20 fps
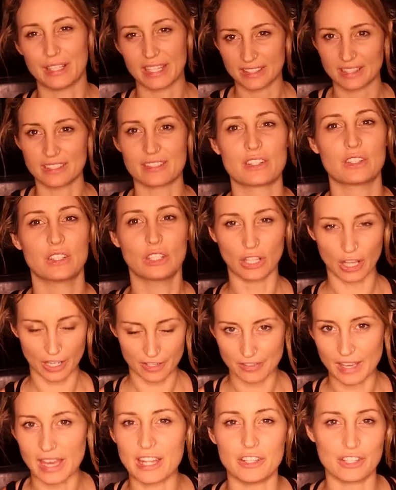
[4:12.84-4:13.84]
like there's a lot
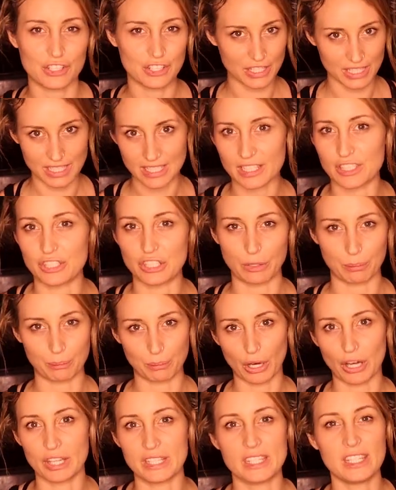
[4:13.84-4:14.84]
of energy in your
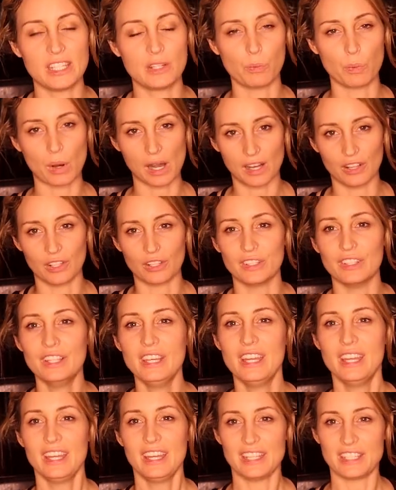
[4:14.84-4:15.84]
body while,
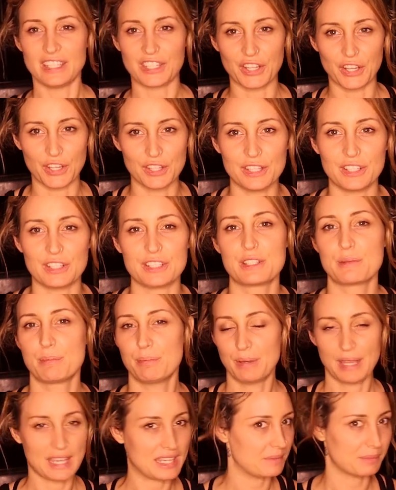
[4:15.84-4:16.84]
there's
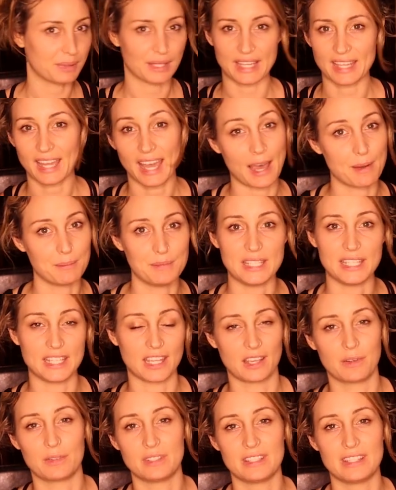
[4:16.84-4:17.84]
pain play
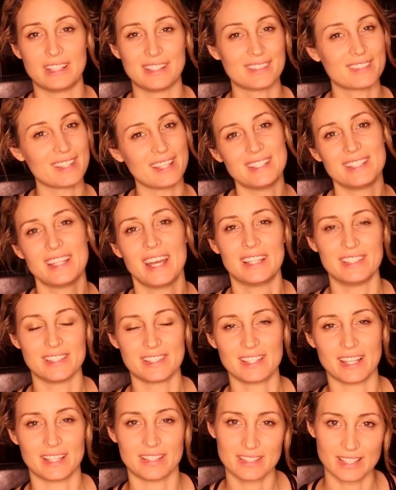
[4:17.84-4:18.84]
happening and these
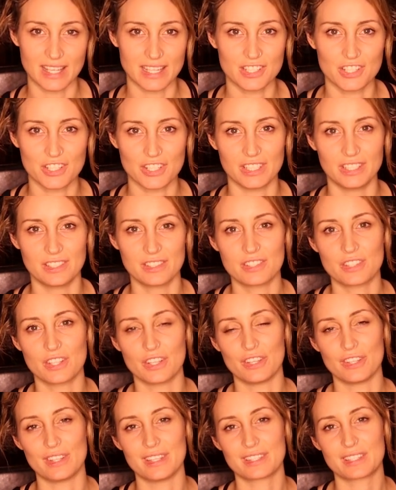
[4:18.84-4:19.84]
intense sensations.
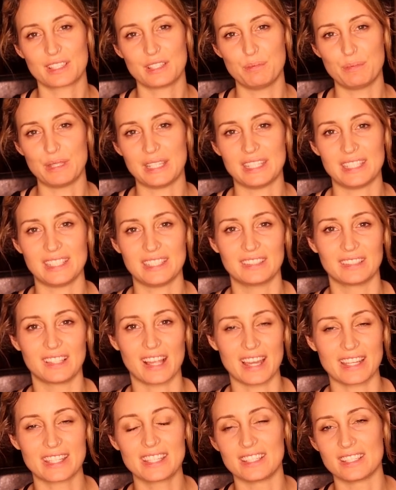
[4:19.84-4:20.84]
So this can be
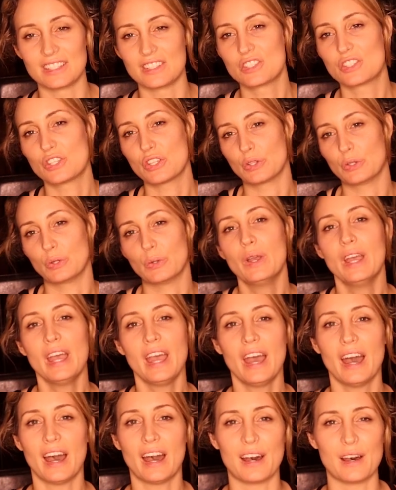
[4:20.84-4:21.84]
likened to
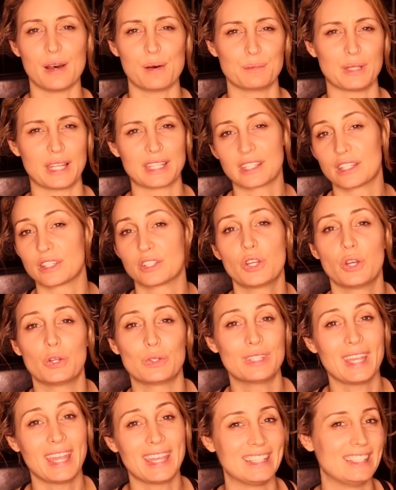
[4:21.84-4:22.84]
like a
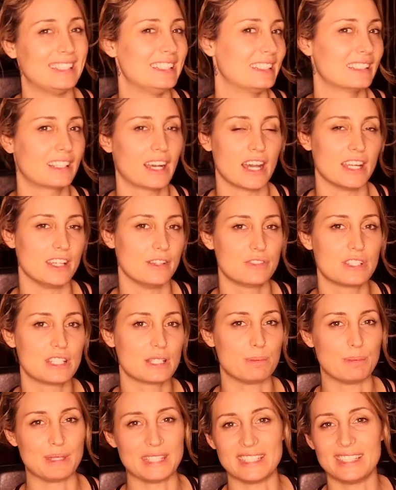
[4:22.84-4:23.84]
cocaine kind of
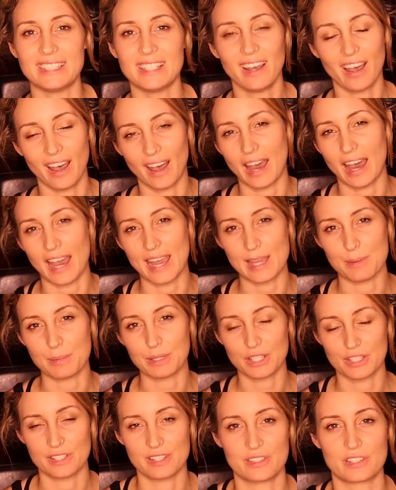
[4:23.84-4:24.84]
speedy high
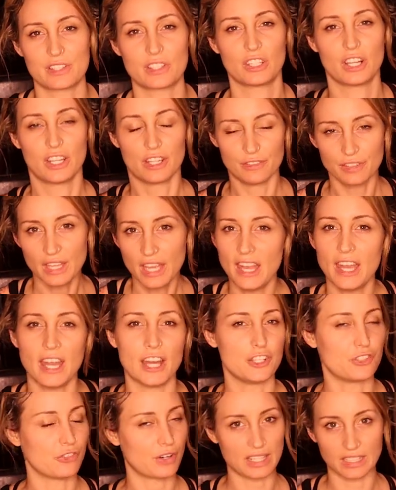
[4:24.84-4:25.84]
because there's a lot of
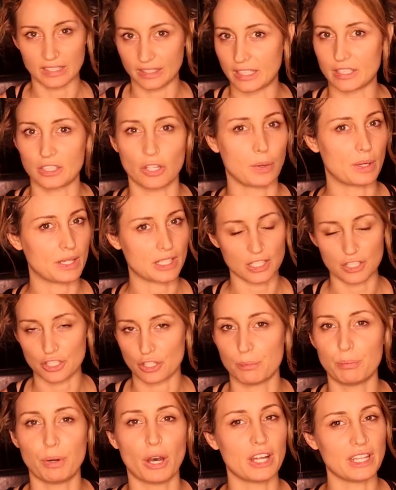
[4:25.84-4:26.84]
adrenaline going in
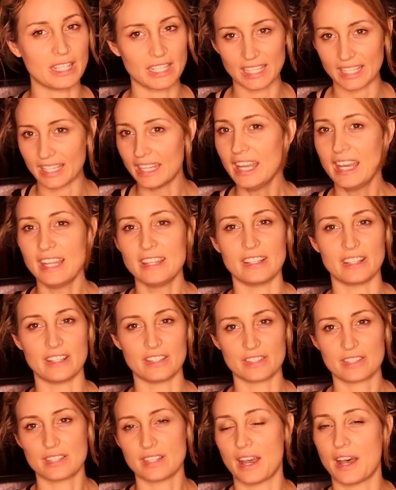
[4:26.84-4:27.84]
your body.
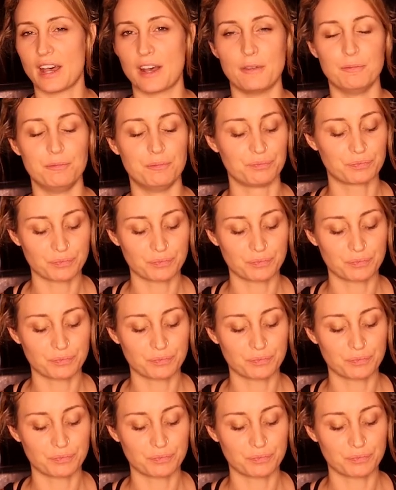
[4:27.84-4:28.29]
There's, a